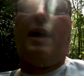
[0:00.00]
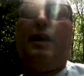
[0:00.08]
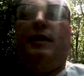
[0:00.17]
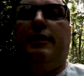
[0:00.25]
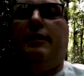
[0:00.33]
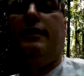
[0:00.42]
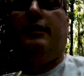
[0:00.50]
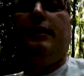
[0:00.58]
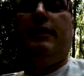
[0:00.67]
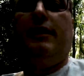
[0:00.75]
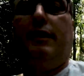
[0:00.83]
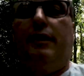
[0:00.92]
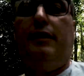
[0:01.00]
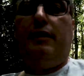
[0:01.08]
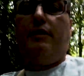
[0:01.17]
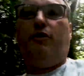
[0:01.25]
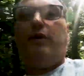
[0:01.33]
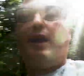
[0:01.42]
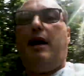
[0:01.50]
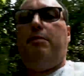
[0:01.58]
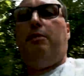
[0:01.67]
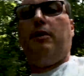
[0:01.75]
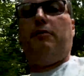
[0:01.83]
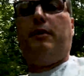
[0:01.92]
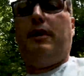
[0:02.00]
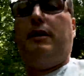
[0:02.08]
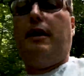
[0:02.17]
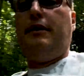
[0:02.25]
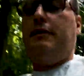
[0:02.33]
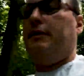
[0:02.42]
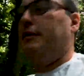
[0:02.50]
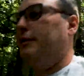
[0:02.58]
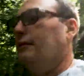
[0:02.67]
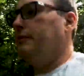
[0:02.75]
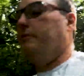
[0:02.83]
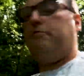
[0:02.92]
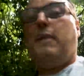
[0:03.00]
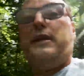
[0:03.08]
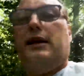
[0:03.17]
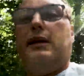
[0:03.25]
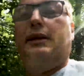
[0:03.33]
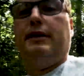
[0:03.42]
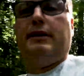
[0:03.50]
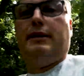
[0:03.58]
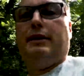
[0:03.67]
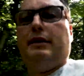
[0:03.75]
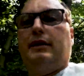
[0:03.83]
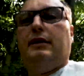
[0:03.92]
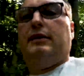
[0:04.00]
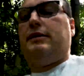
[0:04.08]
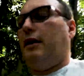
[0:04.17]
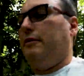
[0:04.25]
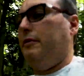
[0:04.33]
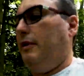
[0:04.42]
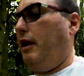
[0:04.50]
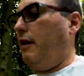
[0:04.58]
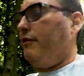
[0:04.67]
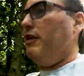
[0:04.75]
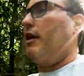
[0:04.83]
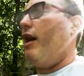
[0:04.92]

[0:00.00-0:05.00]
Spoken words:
that, they're all capable of being done manually. So if you